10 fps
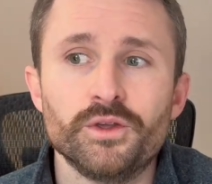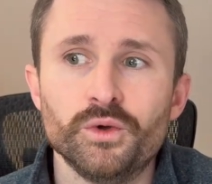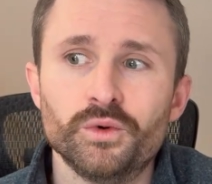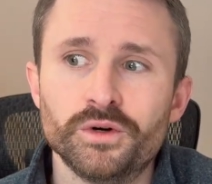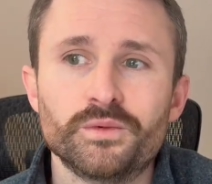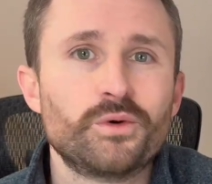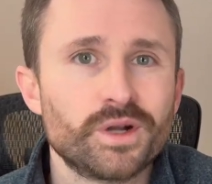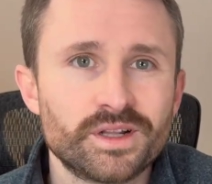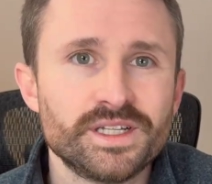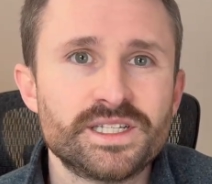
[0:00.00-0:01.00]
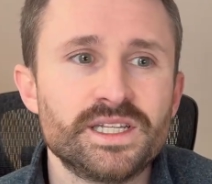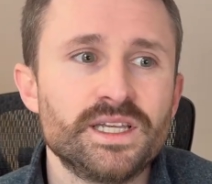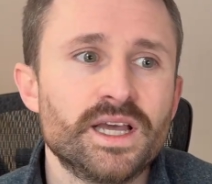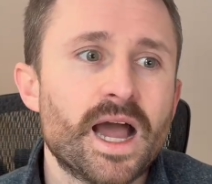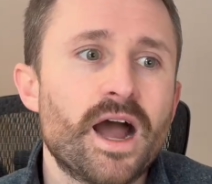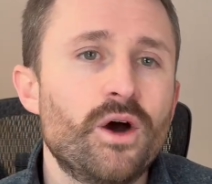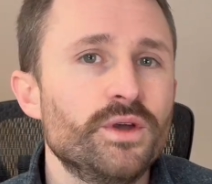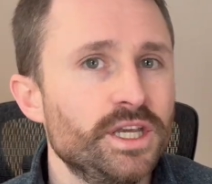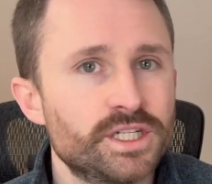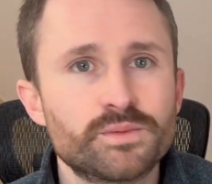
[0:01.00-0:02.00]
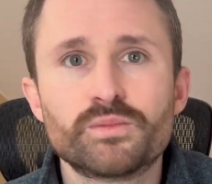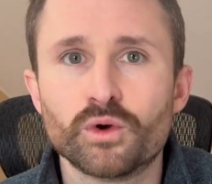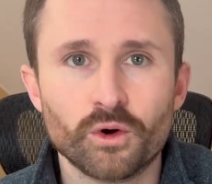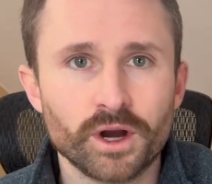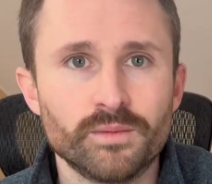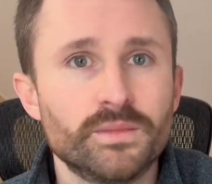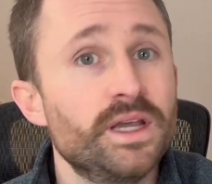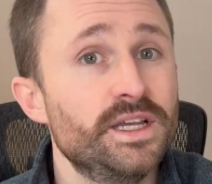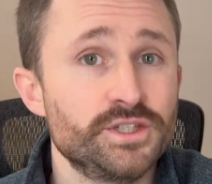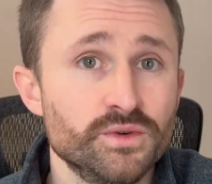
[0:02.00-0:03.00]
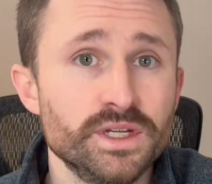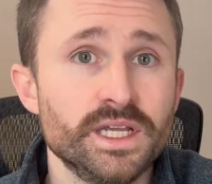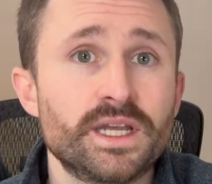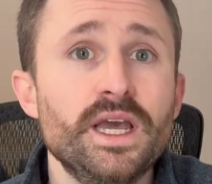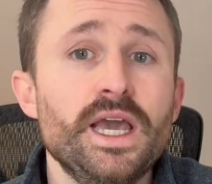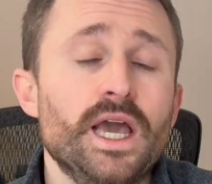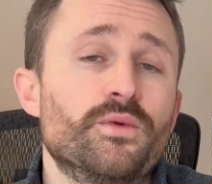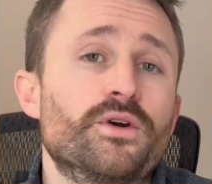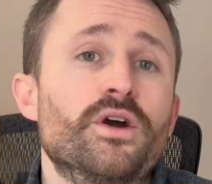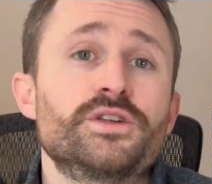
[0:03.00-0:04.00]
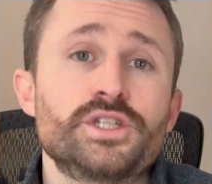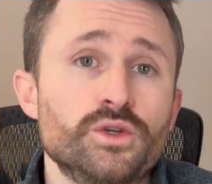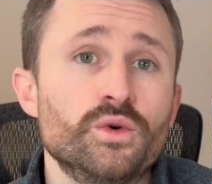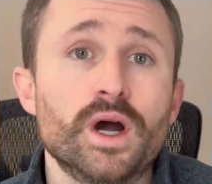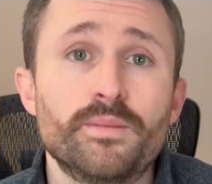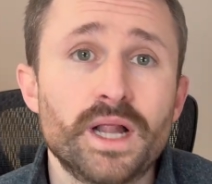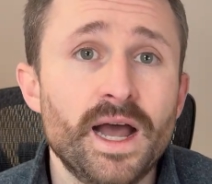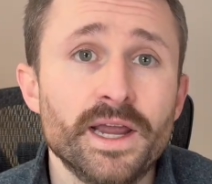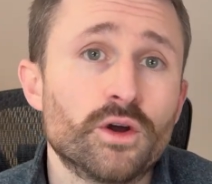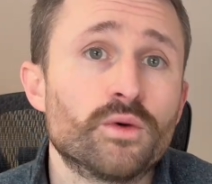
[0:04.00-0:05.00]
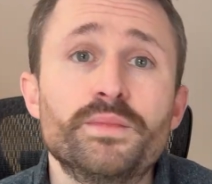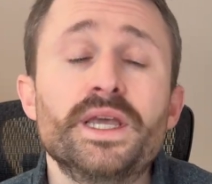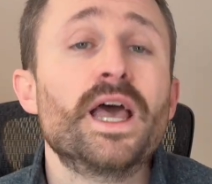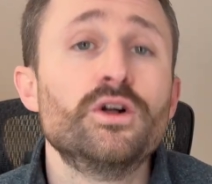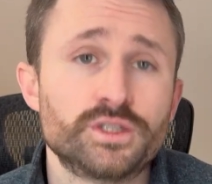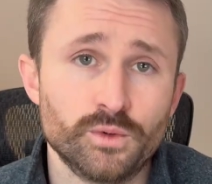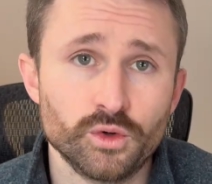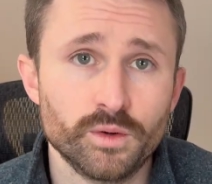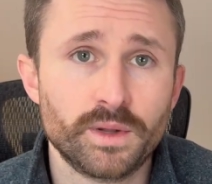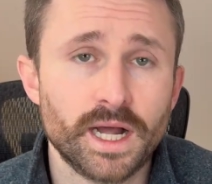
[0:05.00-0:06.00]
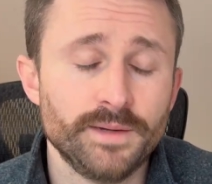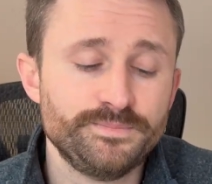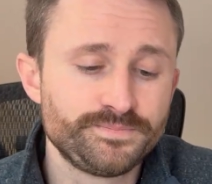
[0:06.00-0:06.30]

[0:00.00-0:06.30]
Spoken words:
You will quickly see how each program is unique in regards to applying or being eligible to apply.